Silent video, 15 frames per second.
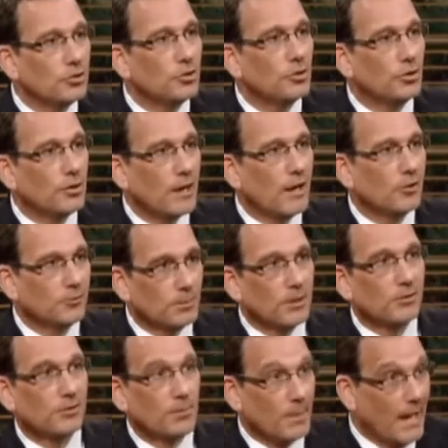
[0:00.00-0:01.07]
into your house
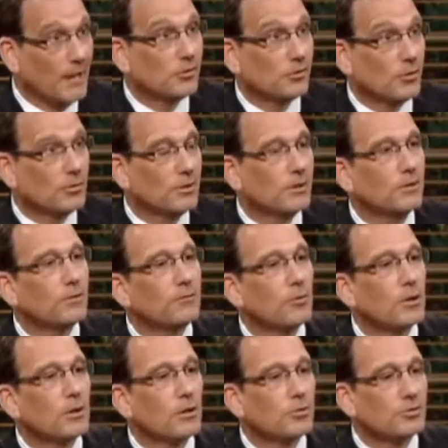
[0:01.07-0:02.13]
because the bank sold at the
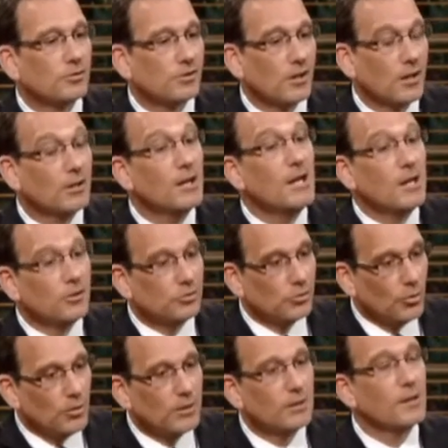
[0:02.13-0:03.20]
foreclosure sale,
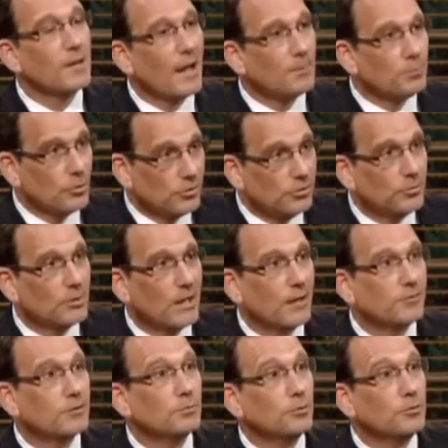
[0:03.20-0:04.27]
historically that person would
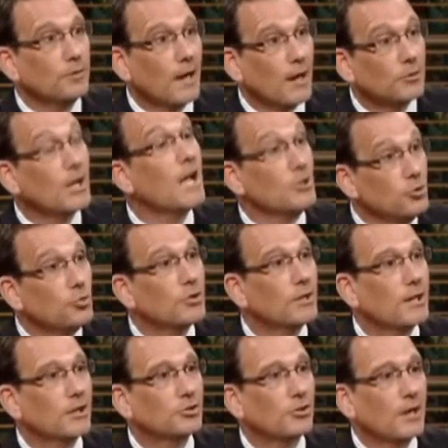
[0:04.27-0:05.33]
have to move out and you
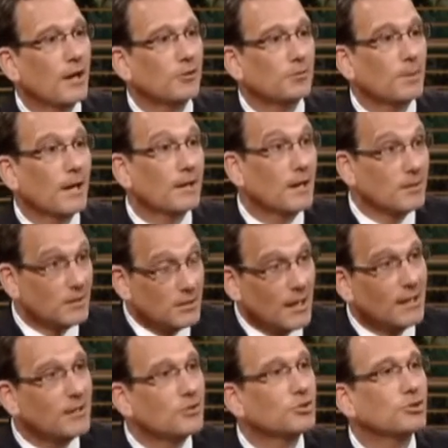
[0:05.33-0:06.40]
could get your house back, and the
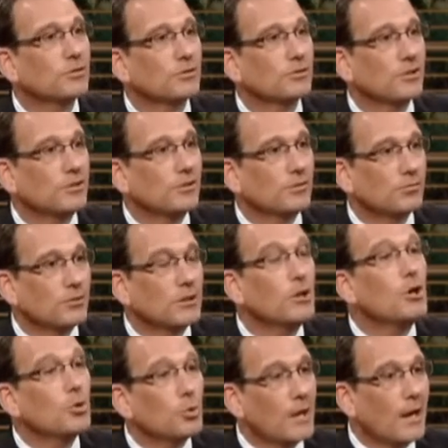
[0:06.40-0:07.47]
title insurance industry
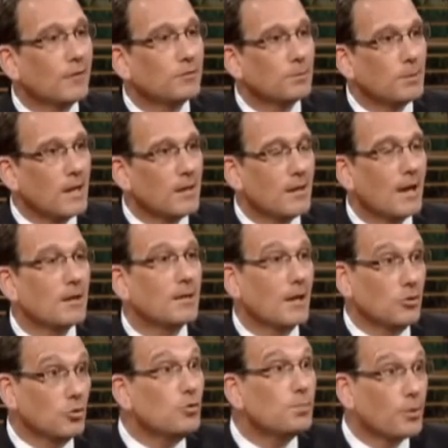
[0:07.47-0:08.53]
would have to pay
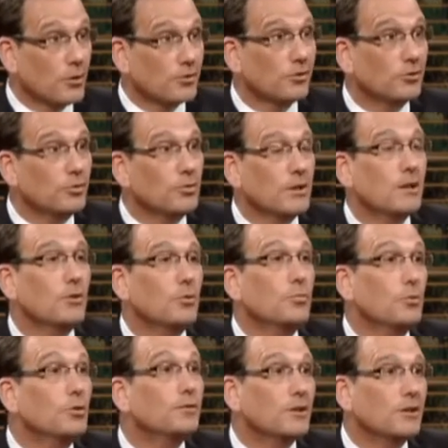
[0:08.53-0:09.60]
that new person
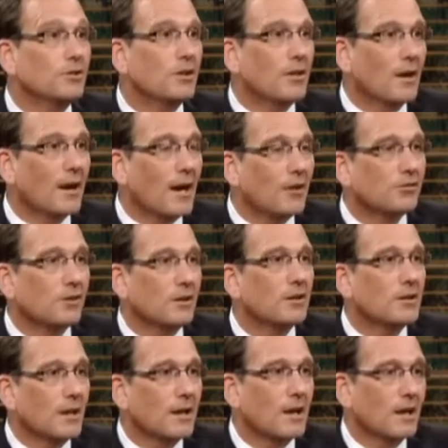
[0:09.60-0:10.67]
who moved into their house
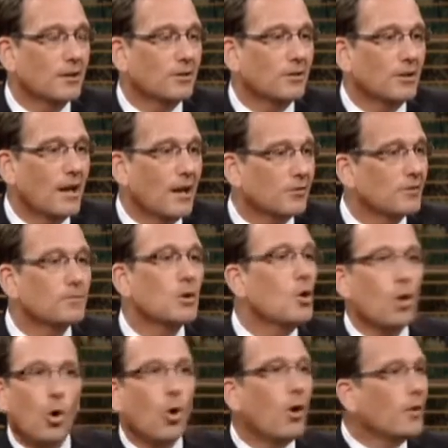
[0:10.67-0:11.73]
thinking they got a good house.
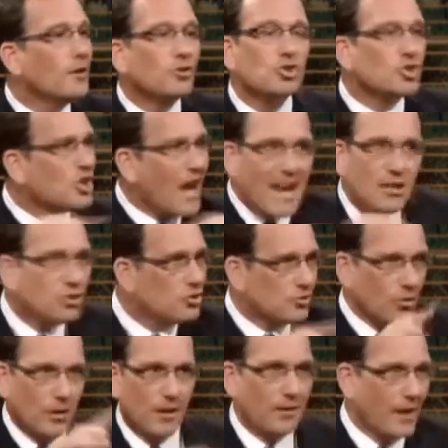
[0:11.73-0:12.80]
All this
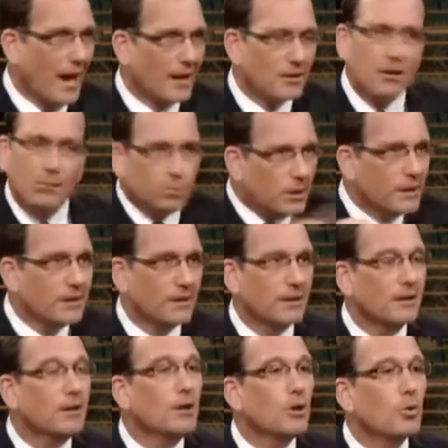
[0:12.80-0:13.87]
changes all of that
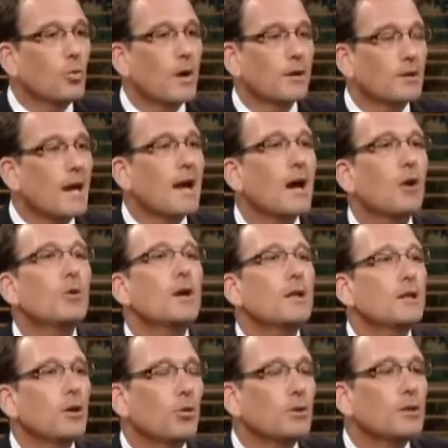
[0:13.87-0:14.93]
completely, where now
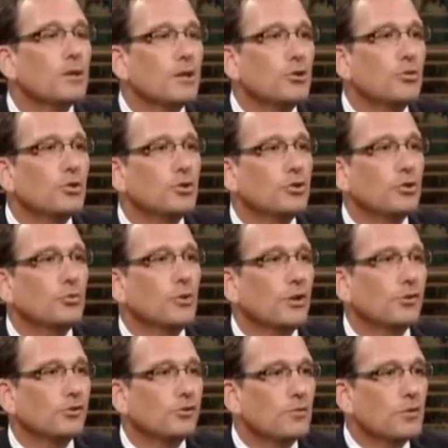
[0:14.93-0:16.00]
the only thing you can do
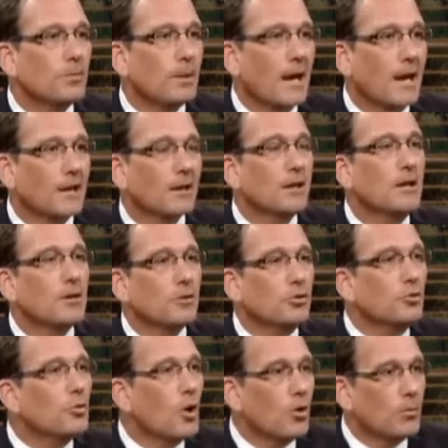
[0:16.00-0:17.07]
is sue the bank.
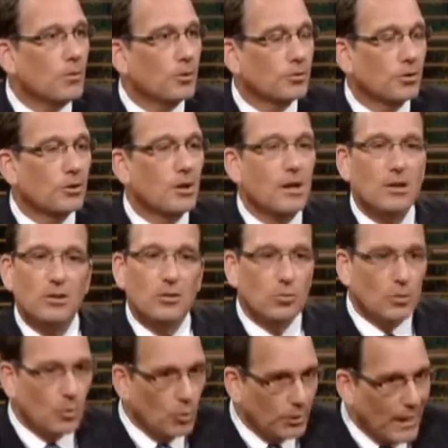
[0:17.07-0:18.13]
The new homeowner
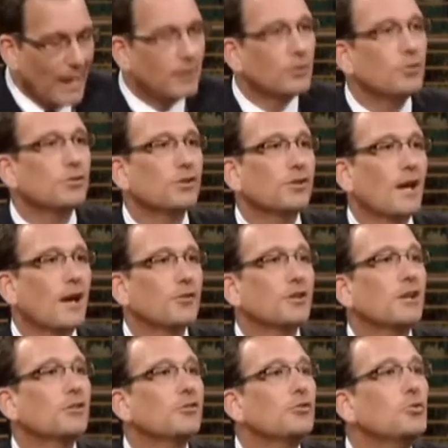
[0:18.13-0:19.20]
will not lose his
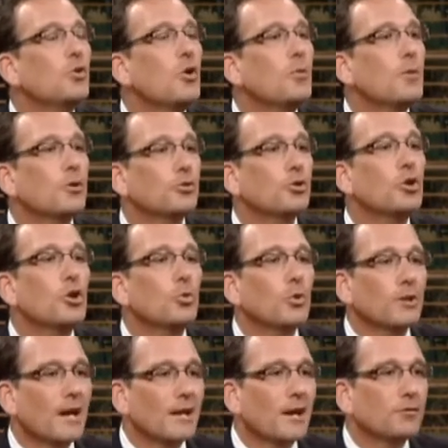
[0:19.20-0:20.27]
house, and his new homeowner
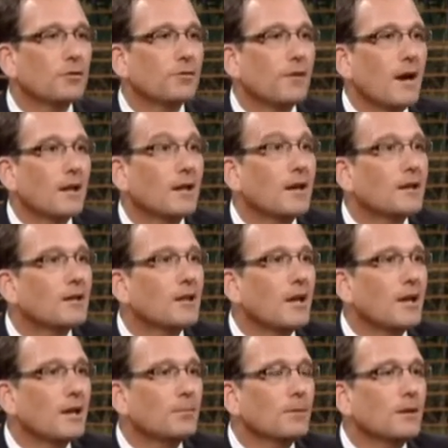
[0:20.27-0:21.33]
will not have to file a
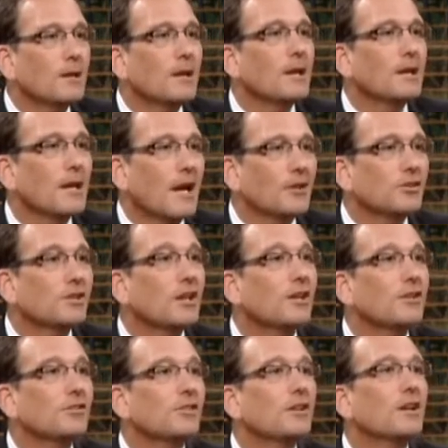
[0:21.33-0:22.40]
claim against
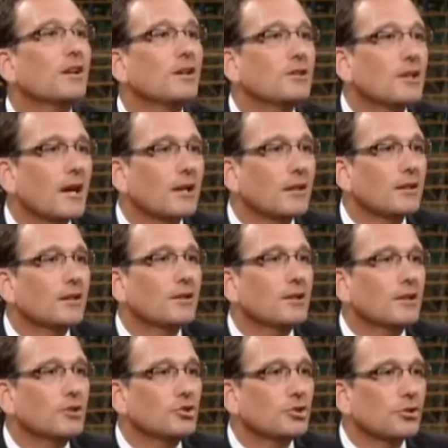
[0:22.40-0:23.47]
his title
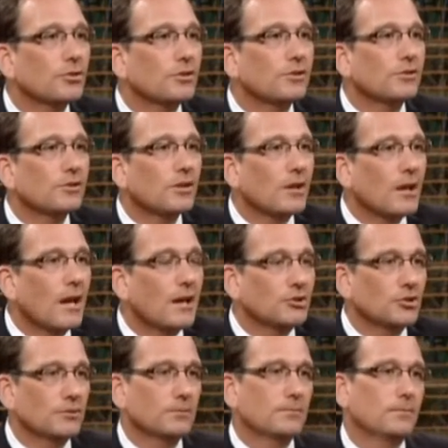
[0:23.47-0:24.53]
insurance
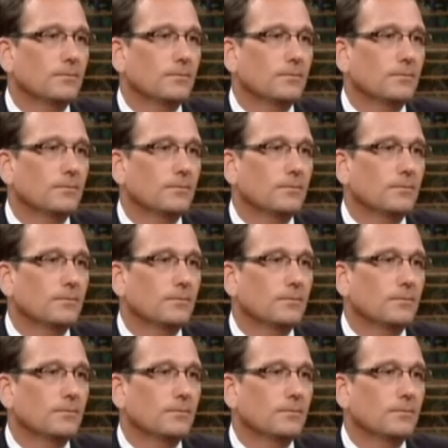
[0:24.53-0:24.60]
agent.